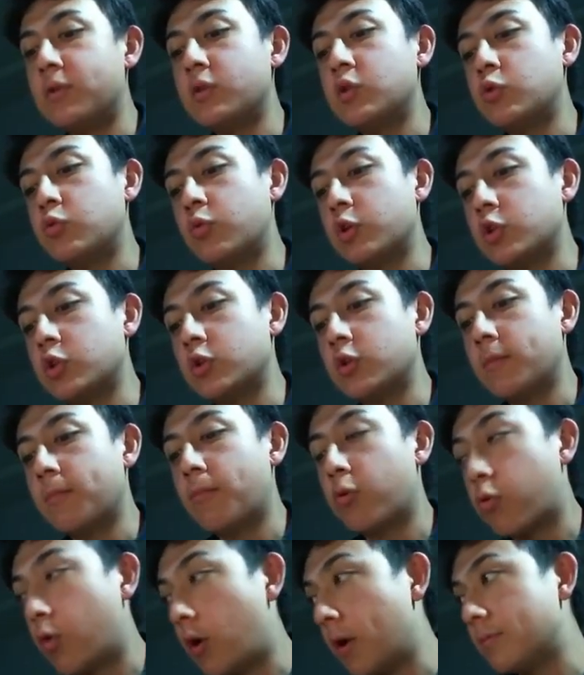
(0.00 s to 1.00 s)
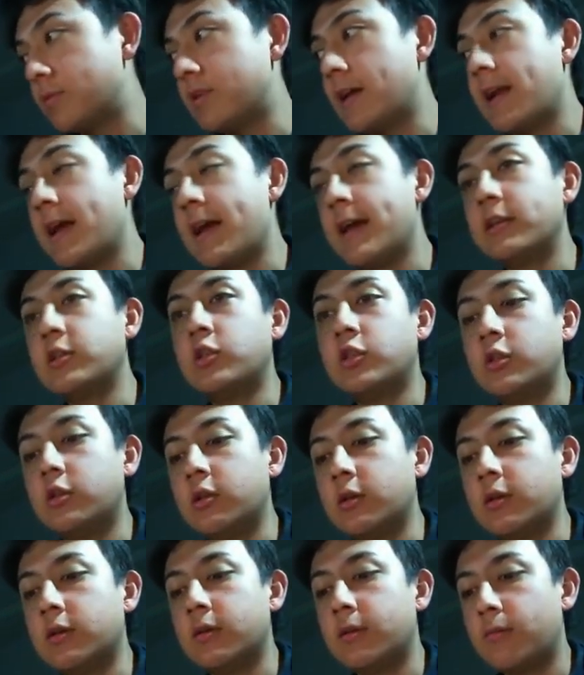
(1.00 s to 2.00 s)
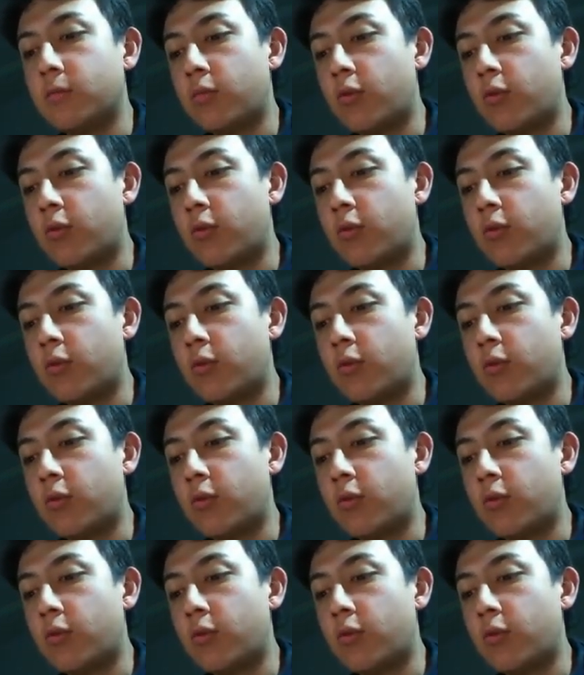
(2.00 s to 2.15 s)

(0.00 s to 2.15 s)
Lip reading: happens which prompts that edge